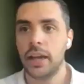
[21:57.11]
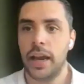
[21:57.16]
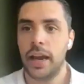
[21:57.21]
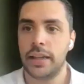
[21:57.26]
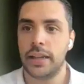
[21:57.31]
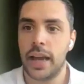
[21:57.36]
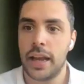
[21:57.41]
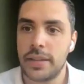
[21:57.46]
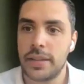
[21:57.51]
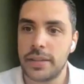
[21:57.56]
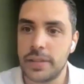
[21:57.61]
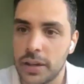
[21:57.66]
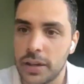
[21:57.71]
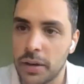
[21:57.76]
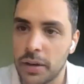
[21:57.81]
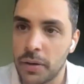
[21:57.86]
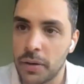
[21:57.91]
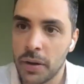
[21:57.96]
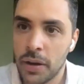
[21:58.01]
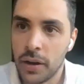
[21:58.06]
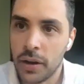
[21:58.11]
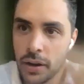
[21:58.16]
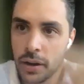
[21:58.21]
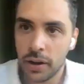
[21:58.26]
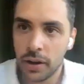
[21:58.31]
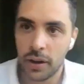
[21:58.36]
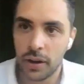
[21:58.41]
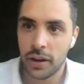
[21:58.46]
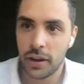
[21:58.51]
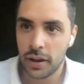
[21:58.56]
And that's, I
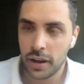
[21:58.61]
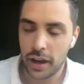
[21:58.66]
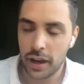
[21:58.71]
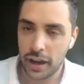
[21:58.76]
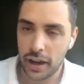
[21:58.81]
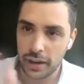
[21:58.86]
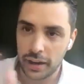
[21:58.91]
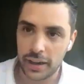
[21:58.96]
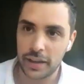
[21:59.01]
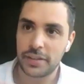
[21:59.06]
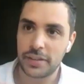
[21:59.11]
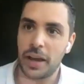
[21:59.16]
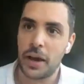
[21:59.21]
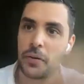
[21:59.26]
guess,